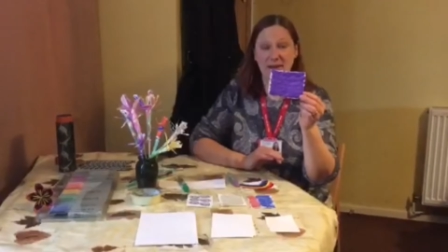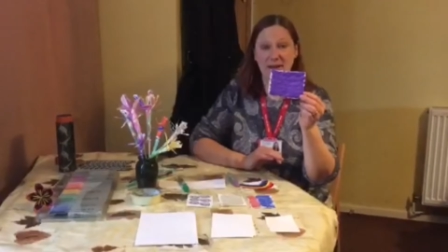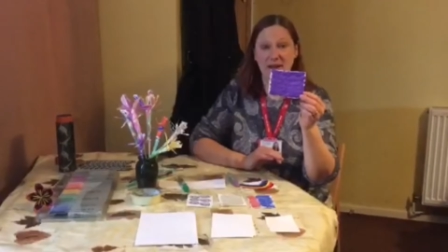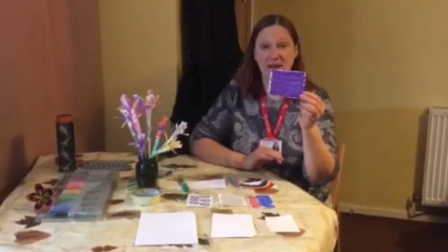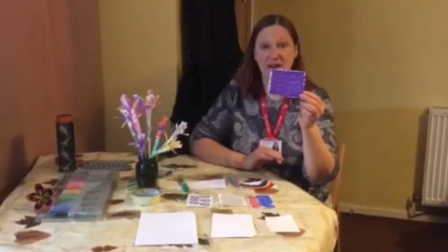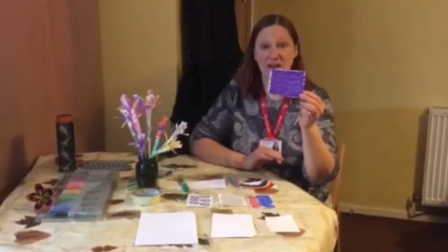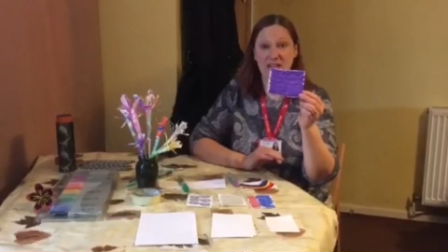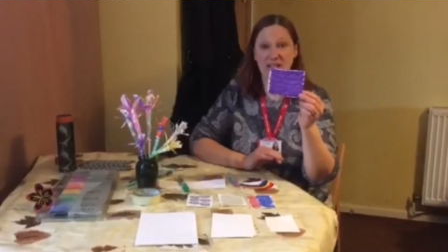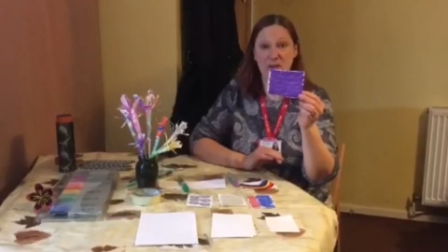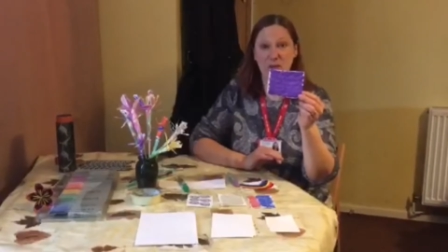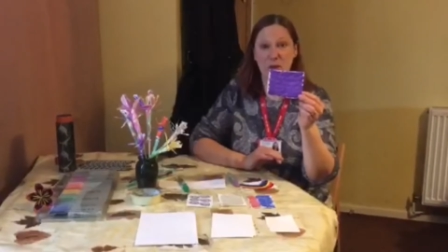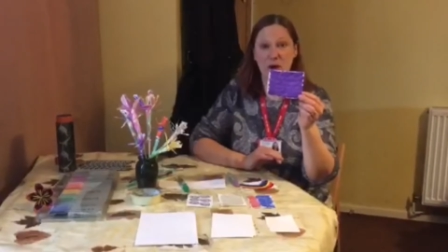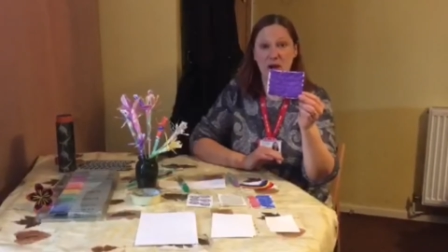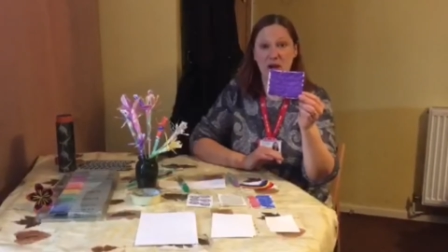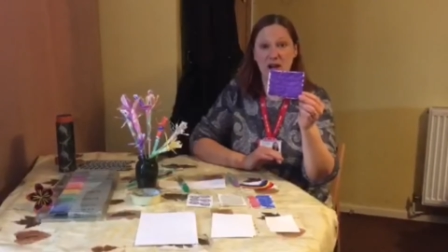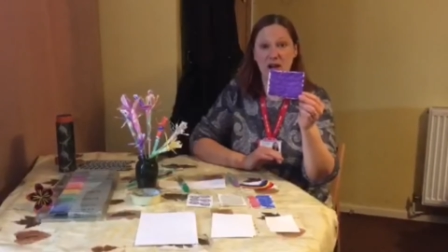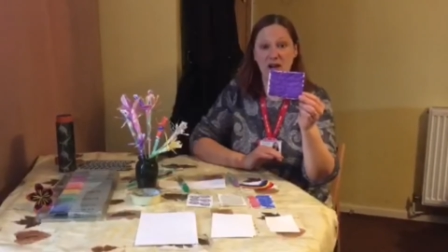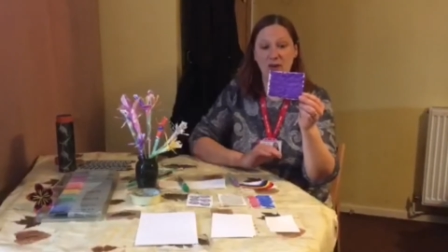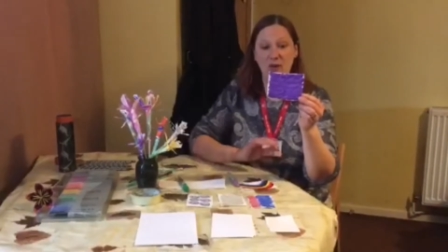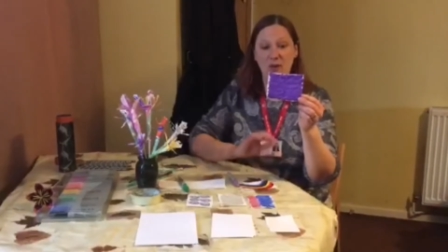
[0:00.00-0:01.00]
and I did
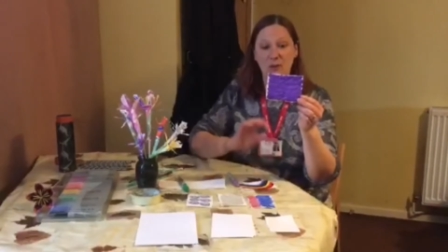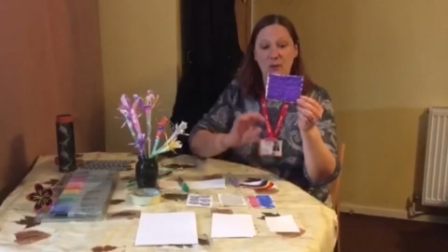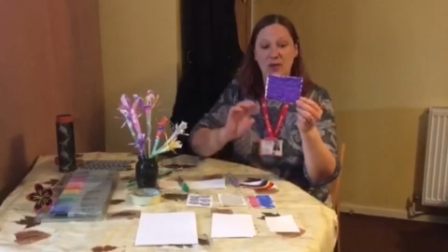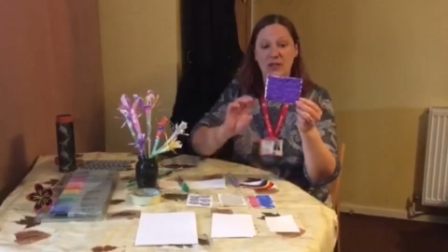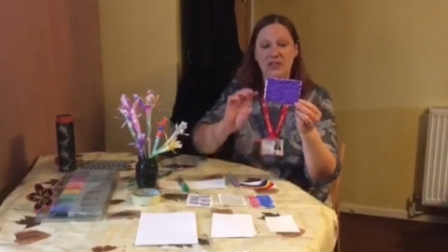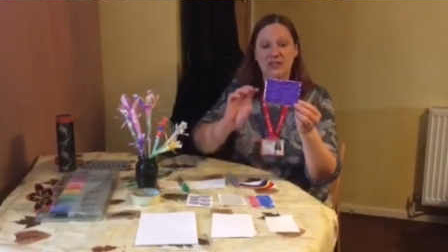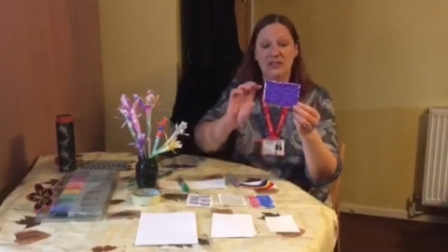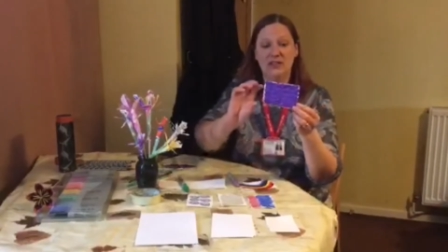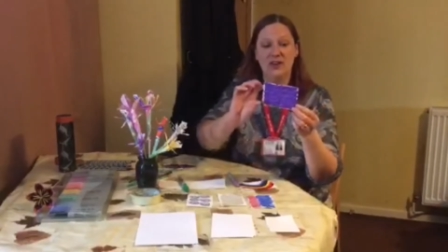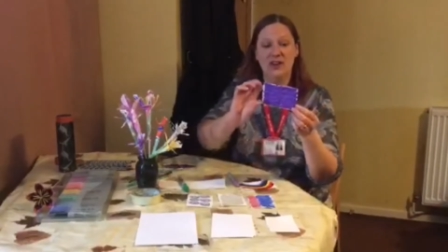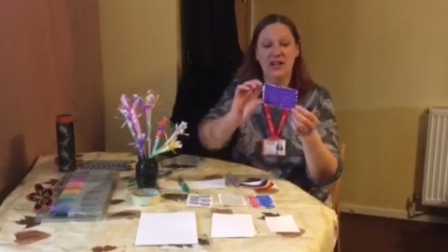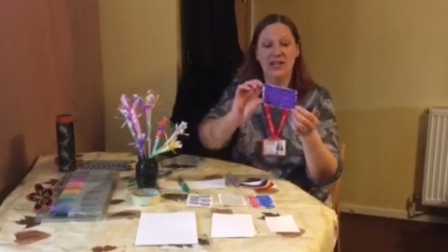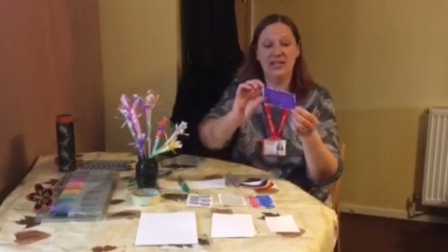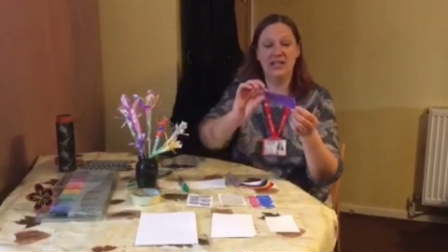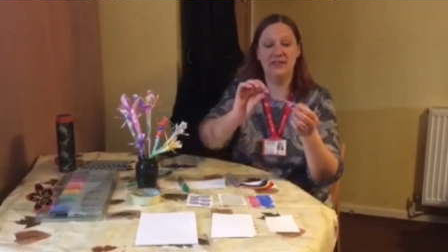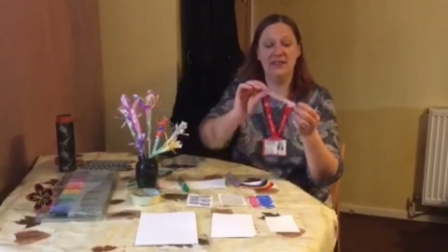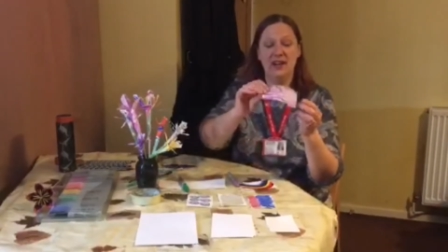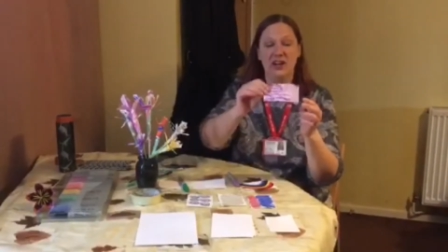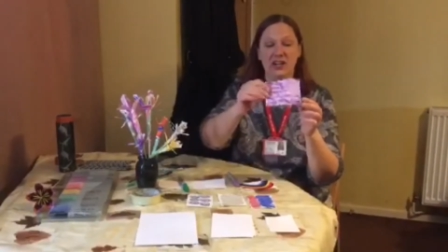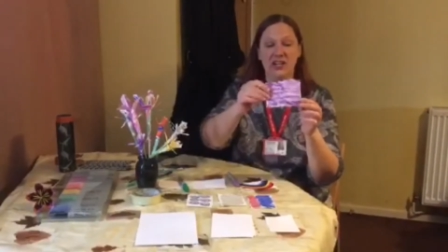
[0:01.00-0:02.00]
one colour on one side
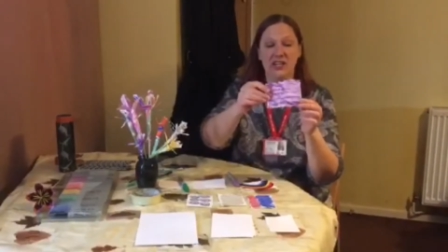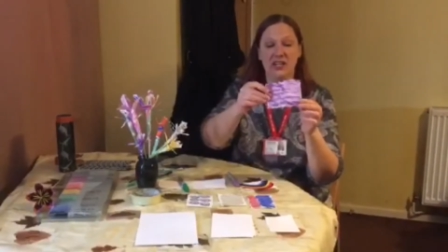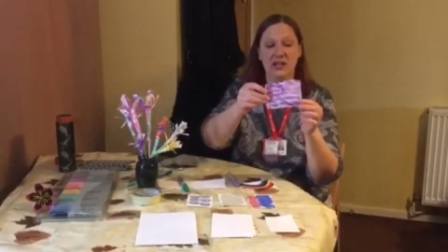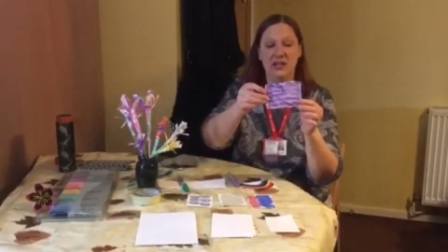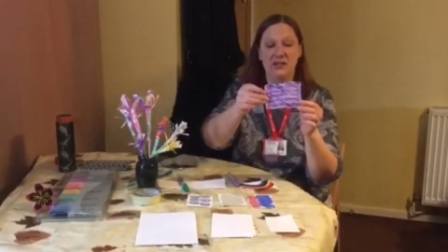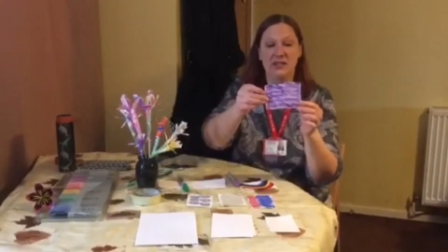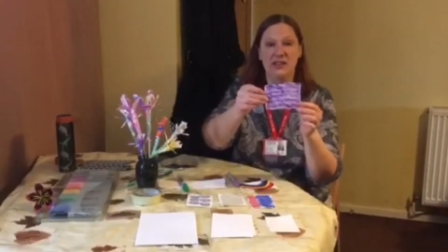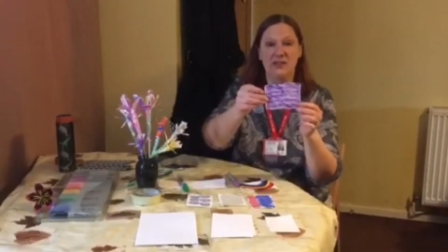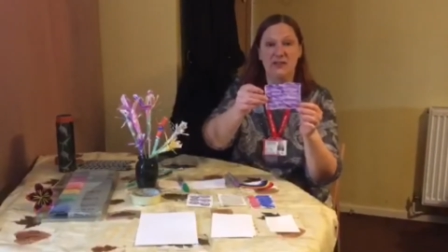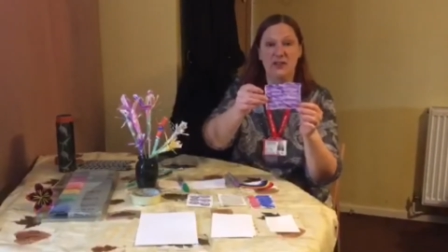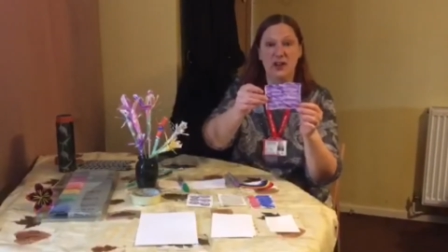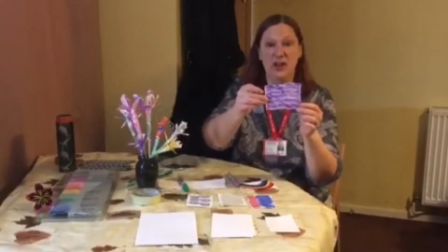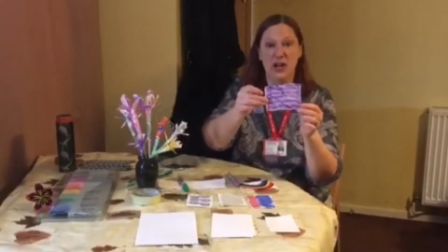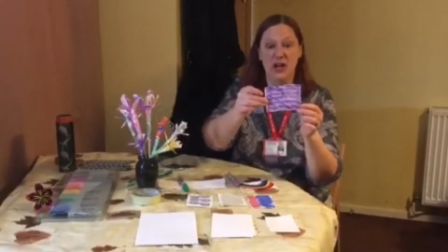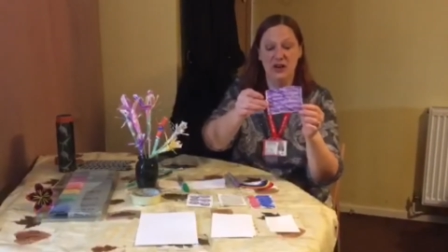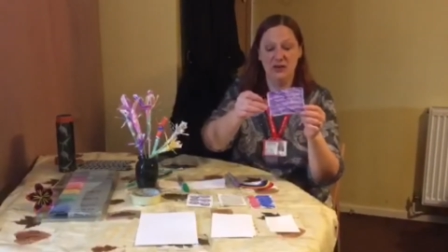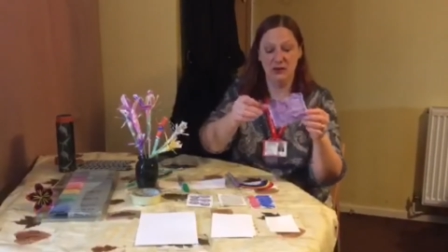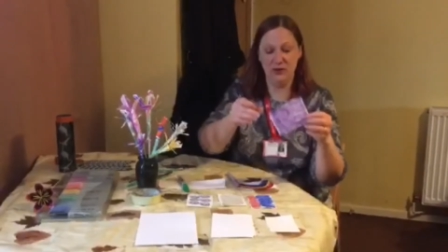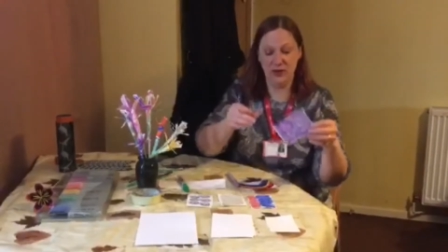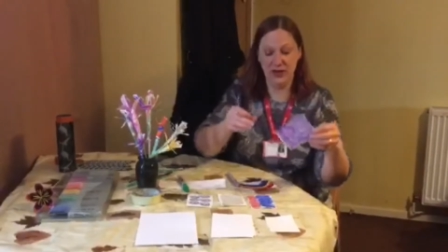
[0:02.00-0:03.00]
and then I did a different
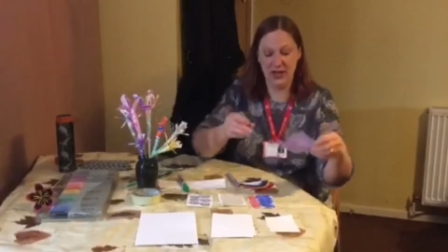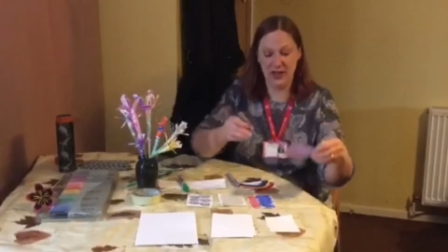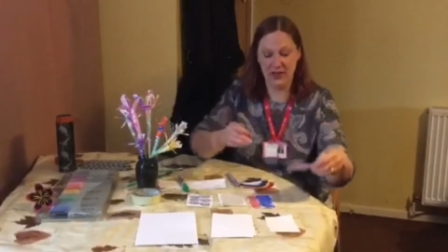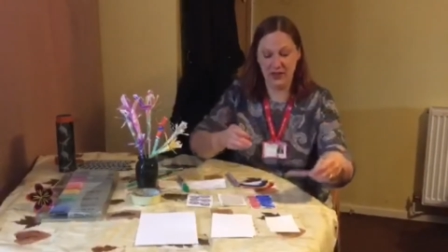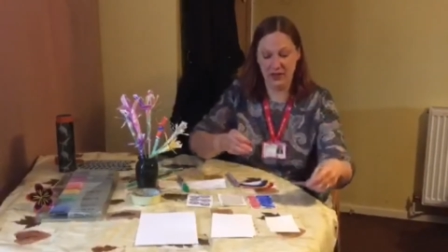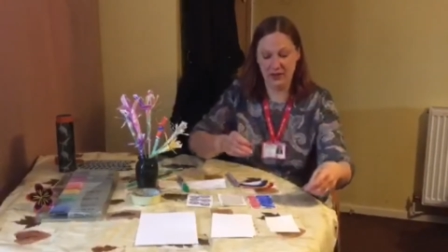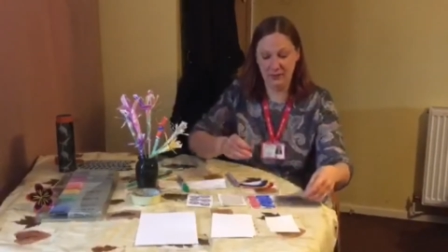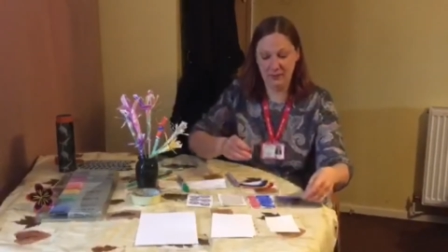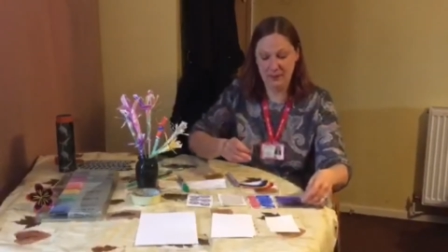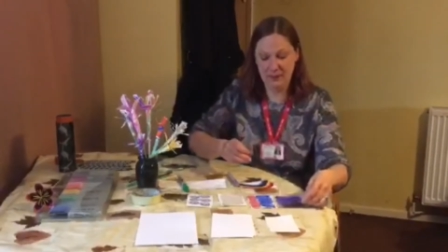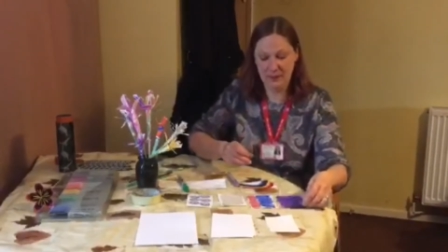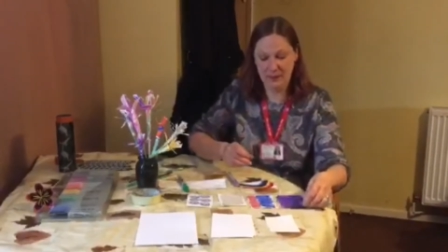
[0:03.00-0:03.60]
colour on the other.